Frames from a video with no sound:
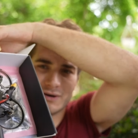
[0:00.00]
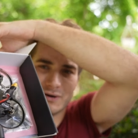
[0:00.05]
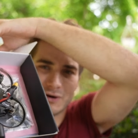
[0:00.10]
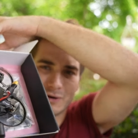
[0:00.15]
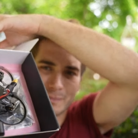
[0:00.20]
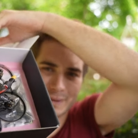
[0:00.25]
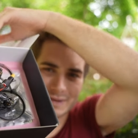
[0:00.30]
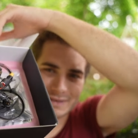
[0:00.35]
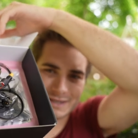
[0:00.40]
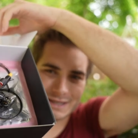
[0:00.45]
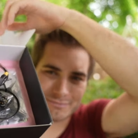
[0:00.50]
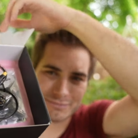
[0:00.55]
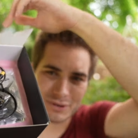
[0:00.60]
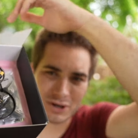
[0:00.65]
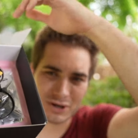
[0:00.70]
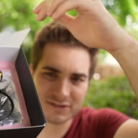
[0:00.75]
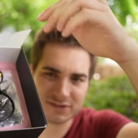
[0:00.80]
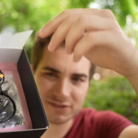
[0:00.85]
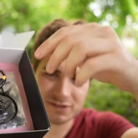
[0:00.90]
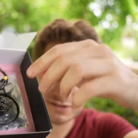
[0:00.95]
Open the
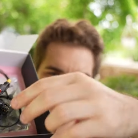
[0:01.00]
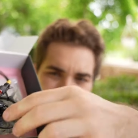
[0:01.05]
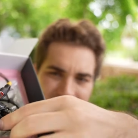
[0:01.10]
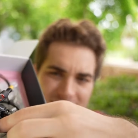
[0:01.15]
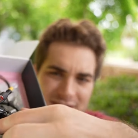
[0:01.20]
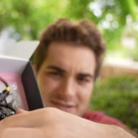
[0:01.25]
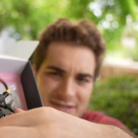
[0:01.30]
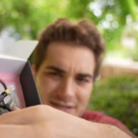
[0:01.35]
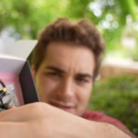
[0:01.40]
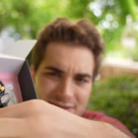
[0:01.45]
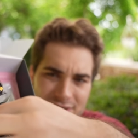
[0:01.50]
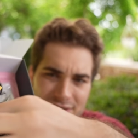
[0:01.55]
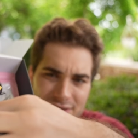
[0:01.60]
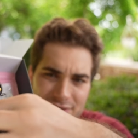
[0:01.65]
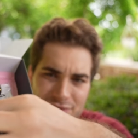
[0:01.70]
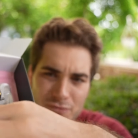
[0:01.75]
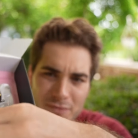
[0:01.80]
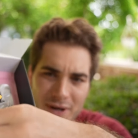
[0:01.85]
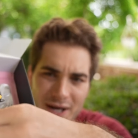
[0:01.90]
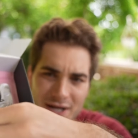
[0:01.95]
box, there isn't
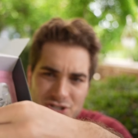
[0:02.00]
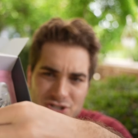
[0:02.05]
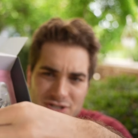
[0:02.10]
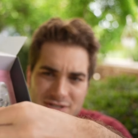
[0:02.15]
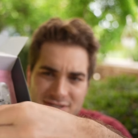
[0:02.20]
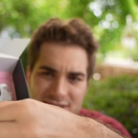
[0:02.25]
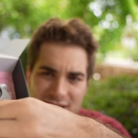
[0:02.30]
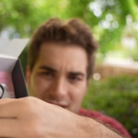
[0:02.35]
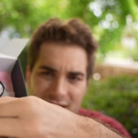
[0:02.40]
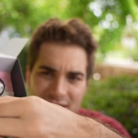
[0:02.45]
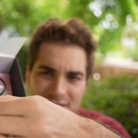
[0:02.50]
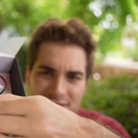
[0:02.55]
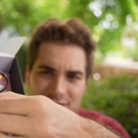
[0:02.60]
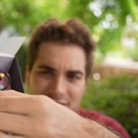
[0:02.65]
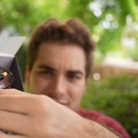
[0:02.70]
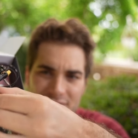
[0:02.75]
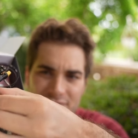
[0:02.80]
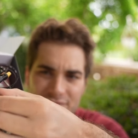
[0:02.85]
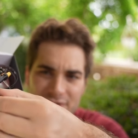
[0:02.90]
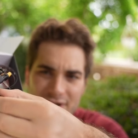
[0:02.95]
too much inside.
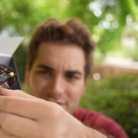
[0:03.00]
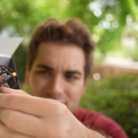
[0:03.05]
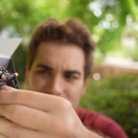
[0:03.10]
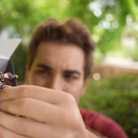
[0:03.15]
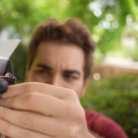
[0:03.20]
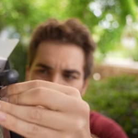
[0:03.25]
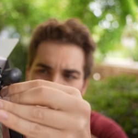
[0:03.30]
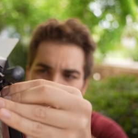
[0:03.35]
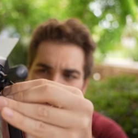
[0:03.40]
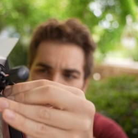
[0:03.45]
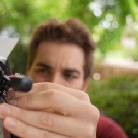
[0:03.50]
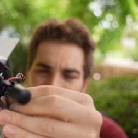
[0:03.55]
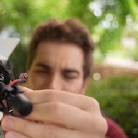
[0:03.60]
First of all,